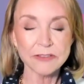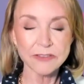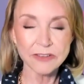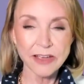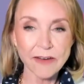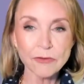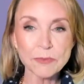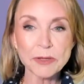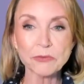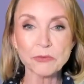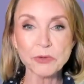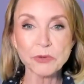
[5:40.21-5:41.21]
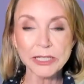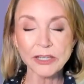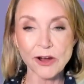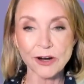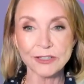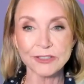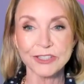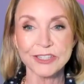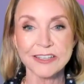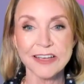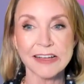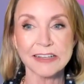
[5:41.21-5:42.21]
Government writ large has
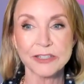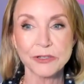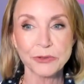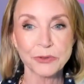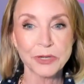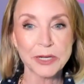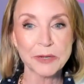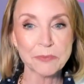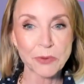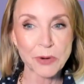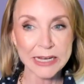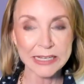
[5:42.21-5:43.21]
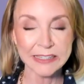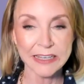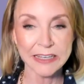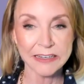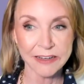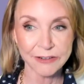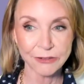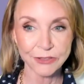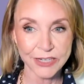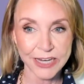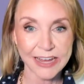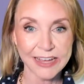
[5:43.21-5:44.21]
got to embrace and
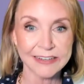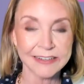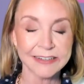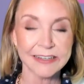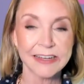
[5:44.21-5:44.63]
understand